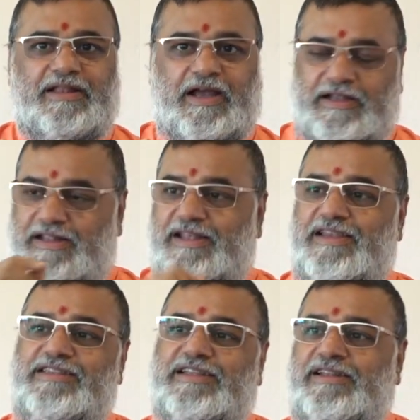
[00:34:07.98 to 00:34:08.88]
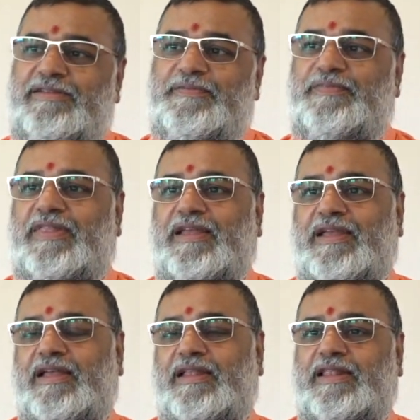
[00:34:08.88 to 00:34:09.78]
Another reason
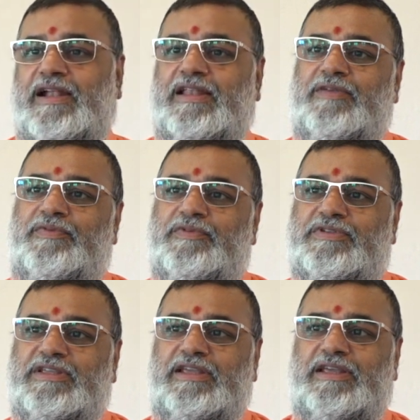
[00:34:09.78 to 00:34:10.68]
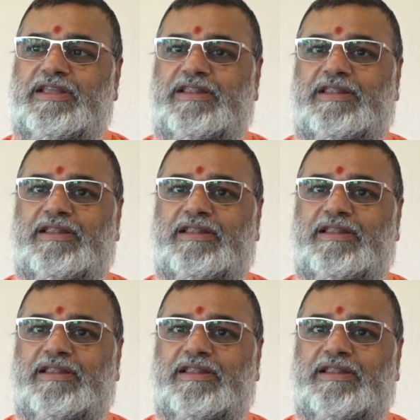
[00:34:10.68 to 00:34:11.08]
that if you see